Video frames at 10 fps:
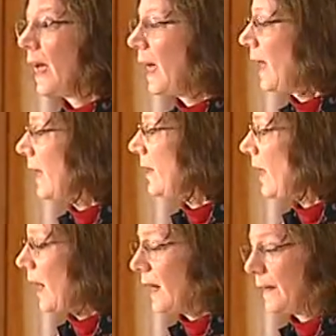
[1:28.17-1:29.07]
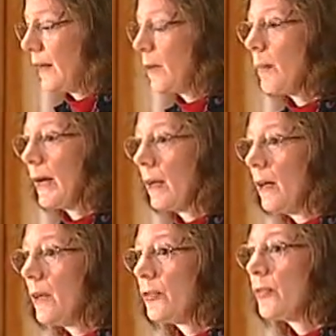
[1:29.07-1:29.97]
And I thought, my
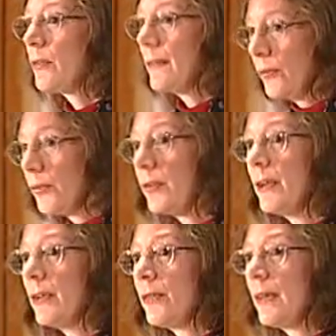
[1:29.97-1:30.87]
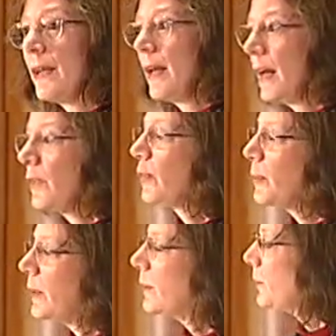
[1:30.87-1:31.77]
gosh, this is it. It has to
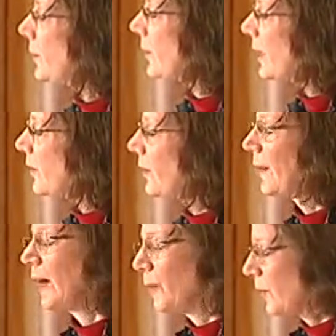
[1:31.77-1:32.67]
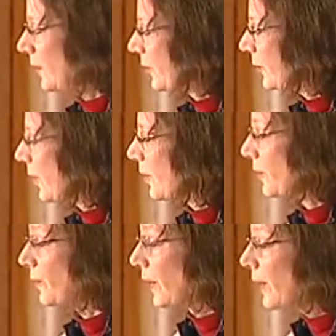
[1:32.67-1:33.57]
be Humboldt. And so that was the start of
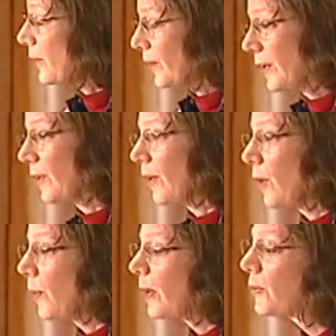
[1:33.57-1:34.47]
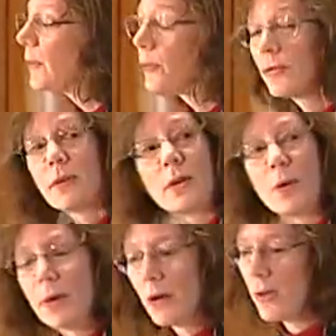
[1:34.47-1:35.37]
a very, very long quest that's still
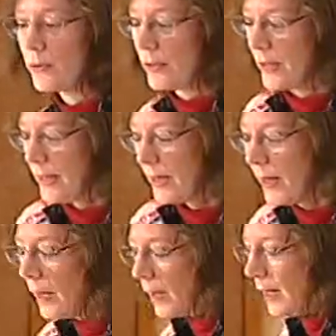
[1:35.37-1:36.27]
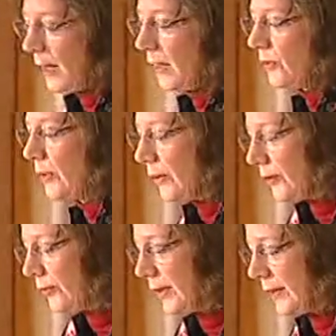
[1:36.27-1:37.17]
going on today into
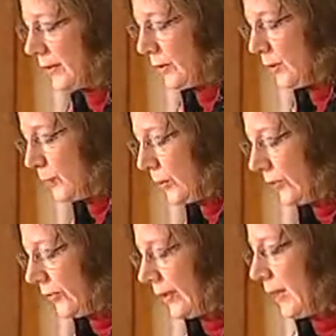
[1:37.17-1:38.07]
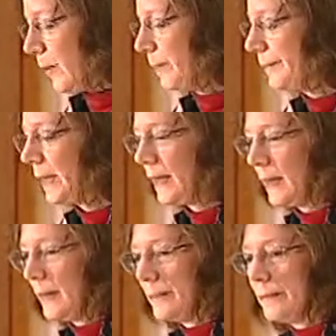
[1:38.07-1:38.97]
understanding Humboldt's um,
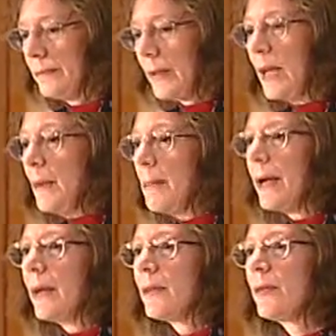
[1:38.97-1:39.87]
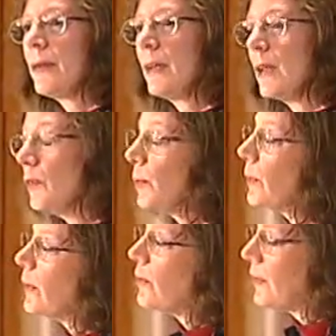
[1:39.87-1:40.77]
um, impact and
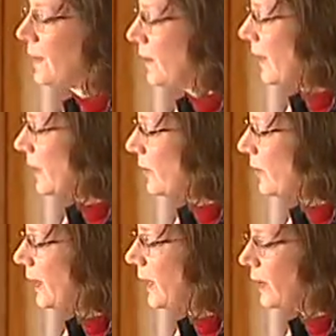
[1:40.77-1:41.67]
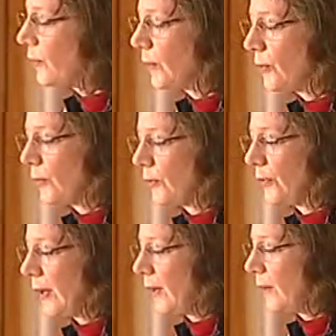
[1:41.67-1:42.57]
influence in the United States, which was
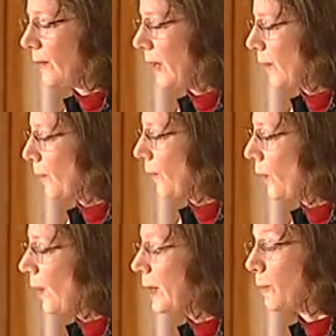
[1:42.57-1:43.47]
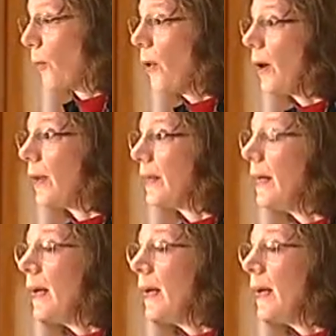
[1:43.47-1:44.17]
uh, uh, quite broad.